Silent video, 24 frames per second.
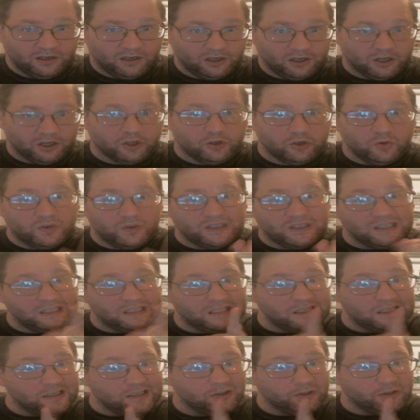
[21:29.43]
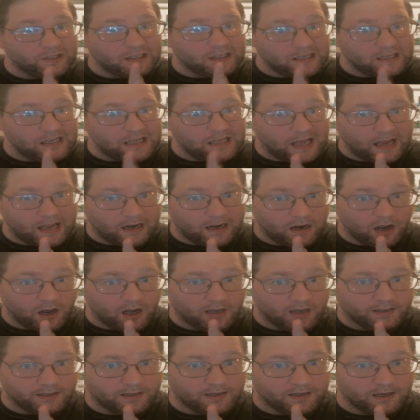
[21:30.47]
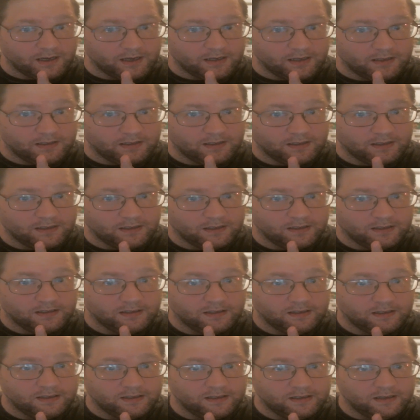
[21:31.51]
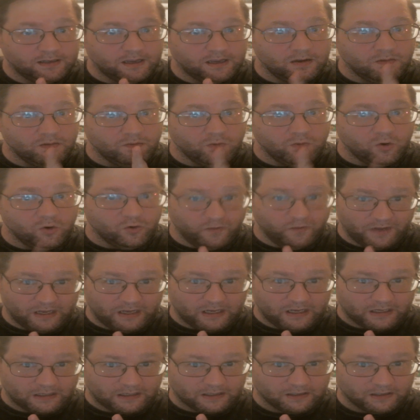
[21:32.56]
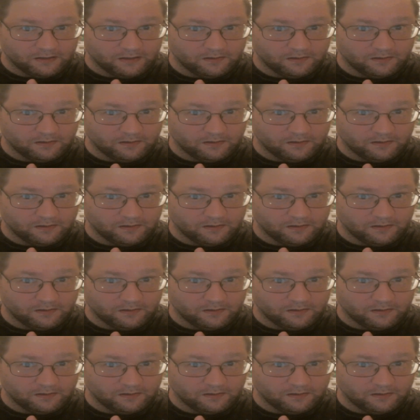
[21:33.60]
because you still see that nonsense in movies.